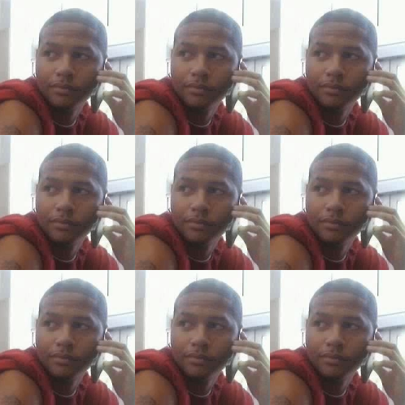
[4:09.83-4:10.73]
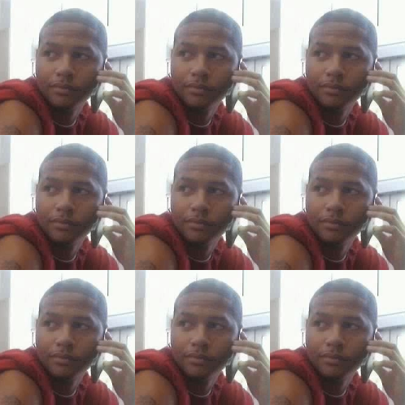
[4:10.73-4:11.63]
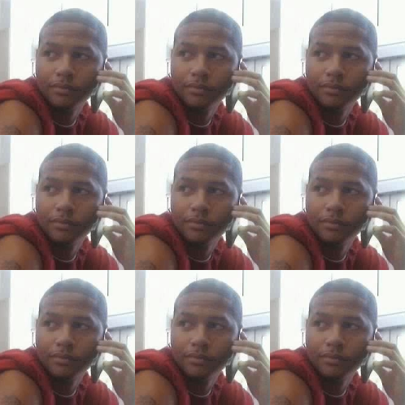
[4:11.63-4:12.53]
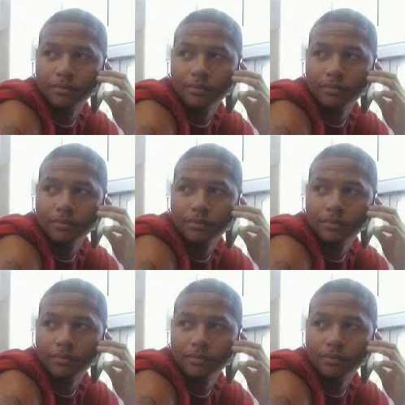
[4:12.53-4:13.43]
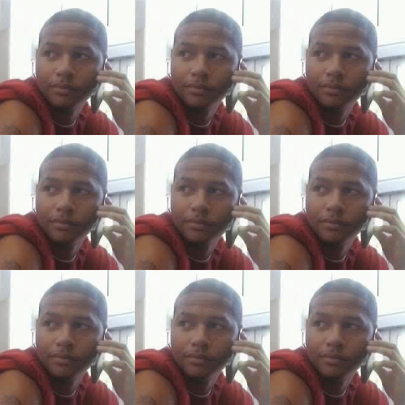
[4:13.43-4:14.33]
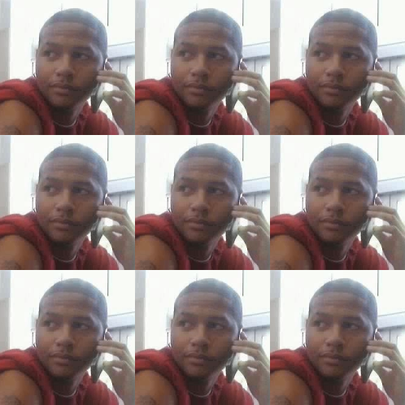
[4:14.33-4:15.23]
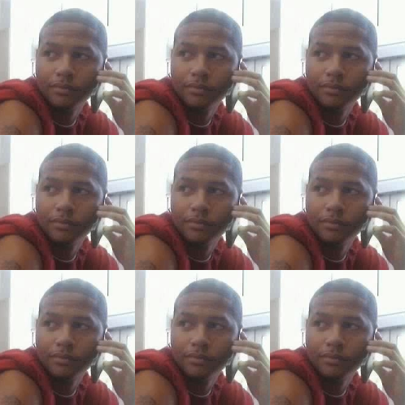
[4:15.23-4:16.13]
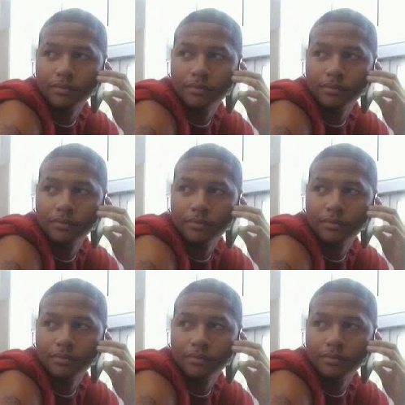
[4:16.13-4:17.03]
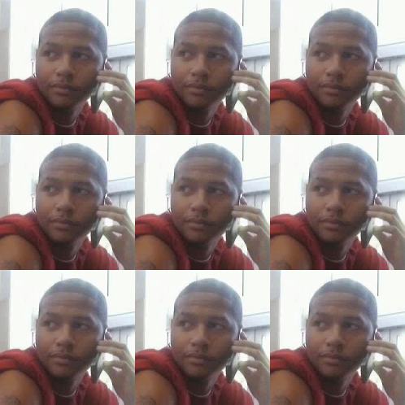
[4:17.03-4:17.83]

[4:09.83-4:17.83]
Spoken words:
The face doesn't move, so there is nothing to read.